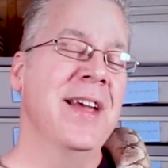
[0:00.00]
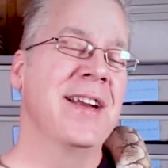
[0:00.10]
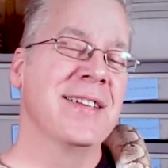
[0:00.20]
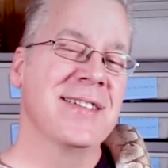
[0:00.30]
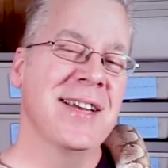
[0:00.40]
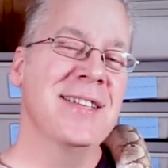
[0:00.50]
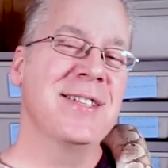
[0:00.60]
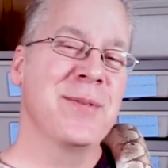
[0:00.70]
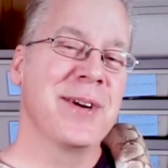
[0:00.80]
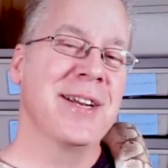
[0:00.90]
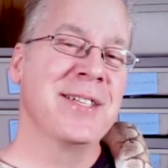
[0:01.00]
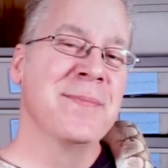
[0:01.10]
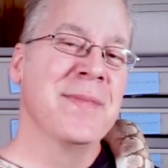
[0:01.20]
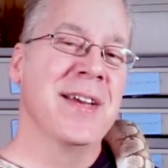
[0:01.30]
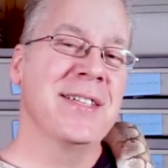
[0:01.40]
And essentially what it
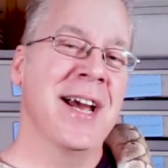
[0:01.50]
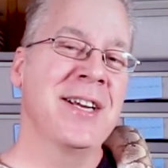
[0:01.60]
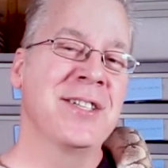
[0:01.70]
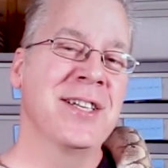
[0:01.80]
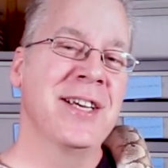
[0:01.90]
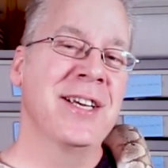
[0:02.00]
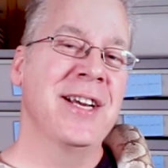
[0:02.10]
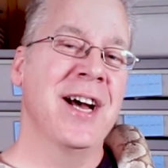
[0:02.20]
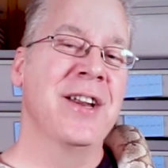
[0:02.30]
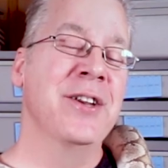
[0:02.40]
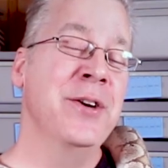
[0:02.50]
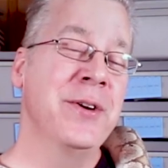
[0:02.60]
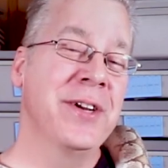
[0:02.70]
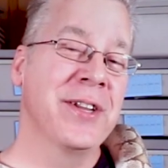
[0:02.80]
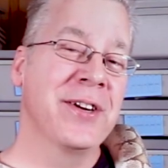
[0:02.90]
is, it's actually a
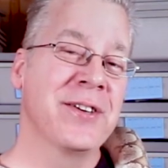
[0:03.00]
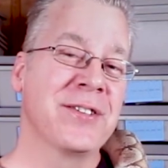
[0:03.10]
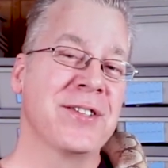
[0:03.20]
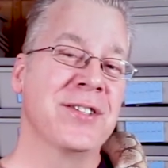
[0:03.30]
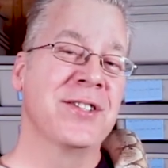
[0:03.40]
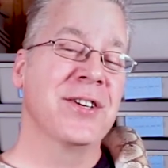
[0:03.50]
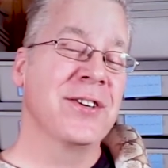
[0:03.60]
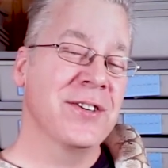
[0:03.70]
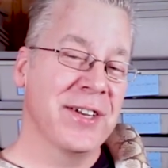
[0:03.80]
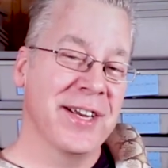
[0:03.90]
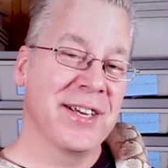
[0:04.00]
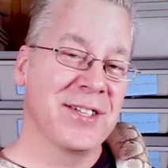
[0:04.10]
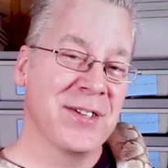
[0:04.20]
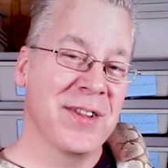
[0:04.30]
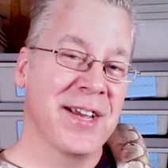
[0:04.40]
nuclear sterling.
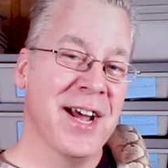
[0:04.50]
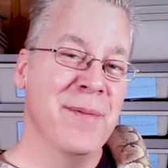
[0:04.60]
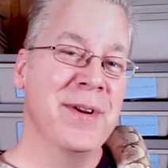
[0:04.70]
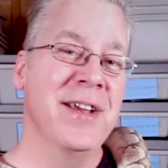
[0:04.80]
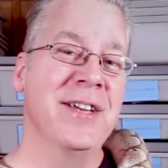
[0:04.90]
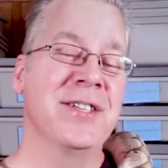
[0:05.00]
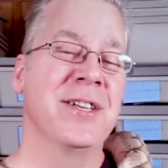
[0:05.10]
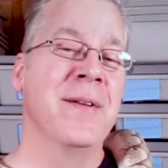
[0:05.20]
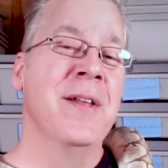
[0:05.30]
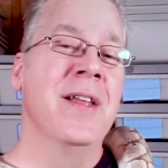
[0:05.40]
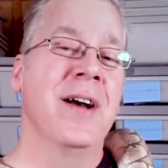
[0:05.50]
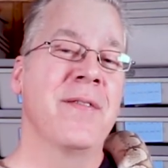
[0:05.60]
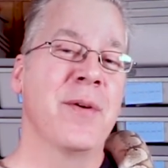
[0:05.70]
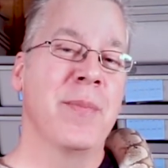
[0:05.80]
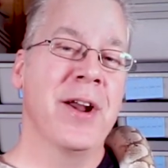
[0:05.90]
So the combination
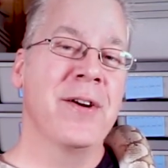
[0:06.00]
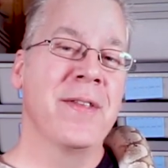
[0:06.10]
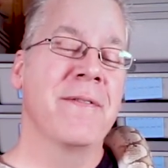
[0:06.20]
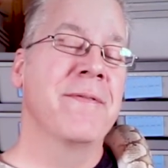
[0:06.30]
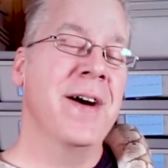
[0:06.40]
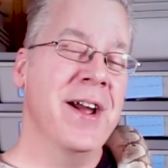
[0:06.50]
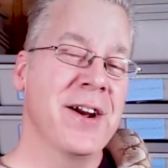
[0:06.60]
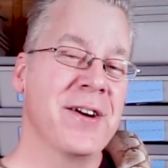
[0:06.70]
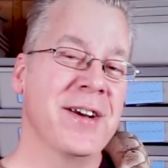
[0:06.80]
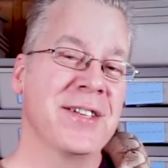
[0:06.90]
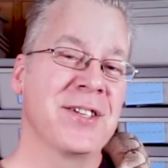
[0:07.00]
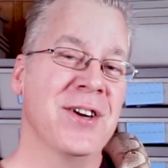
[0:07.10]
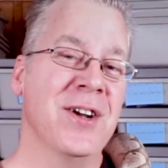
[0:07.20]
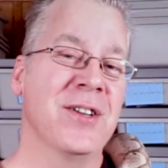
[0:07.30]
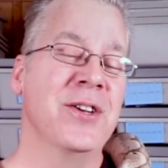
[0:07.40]
of the butter and the fire is
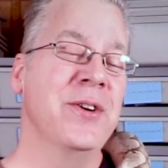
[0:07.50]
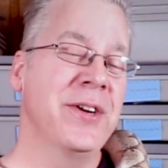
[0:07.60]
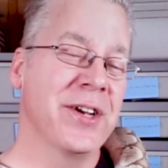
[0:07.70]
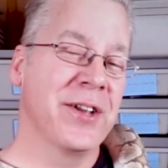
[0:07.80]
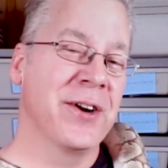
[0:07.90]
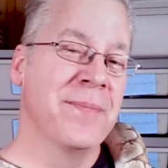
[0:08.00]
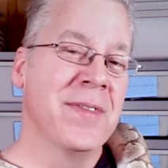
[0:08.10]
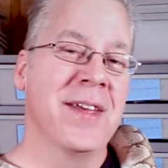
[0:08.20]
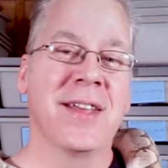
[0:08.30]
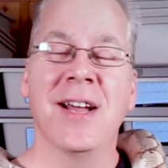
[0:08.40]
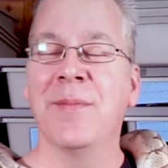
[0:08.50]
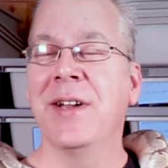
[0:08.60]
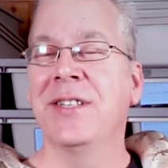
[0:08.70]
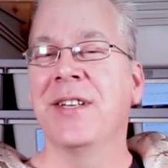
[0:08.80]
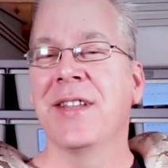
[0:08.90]
called nuclear, and the
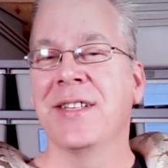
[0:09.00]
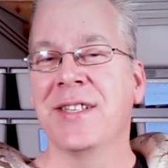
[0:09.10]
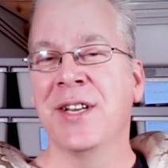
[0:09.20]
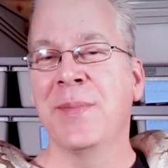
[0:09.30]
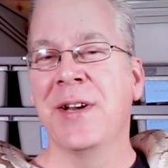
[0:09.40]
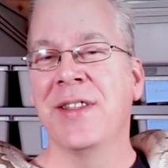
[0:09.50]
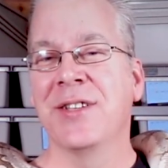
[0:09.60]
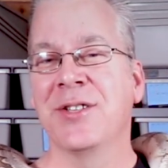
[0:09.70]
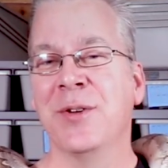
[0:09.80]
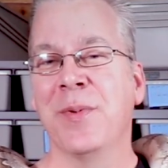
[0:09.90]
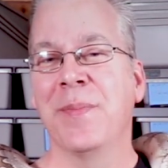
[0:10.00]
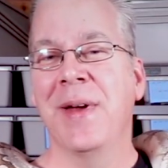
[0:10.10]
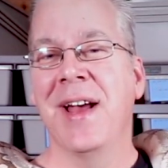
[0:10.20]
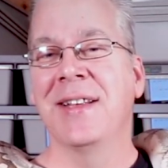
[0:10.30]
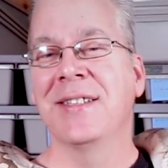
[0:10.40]
combination of the cinnamon and the super
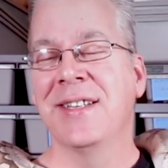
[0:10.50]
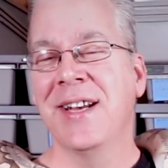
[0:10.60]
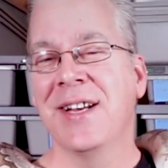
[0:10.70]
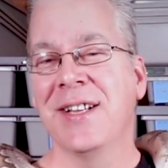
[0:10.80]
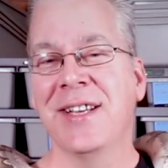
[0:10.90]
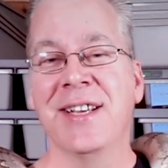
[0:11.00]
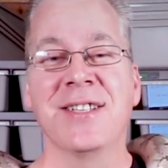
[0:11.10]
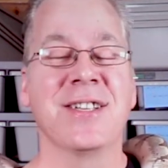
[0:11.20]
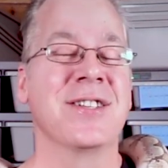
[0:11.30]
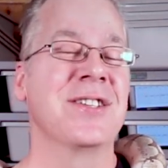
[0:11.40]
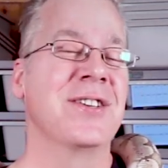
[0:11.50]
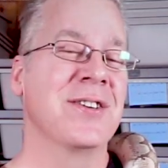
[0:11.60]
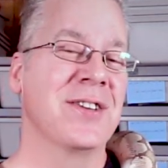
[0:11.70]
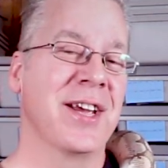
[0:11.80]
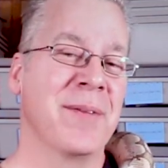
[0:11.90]
pastel is a
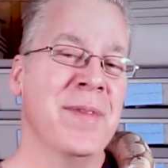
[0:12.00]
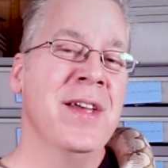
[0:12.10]
sterling.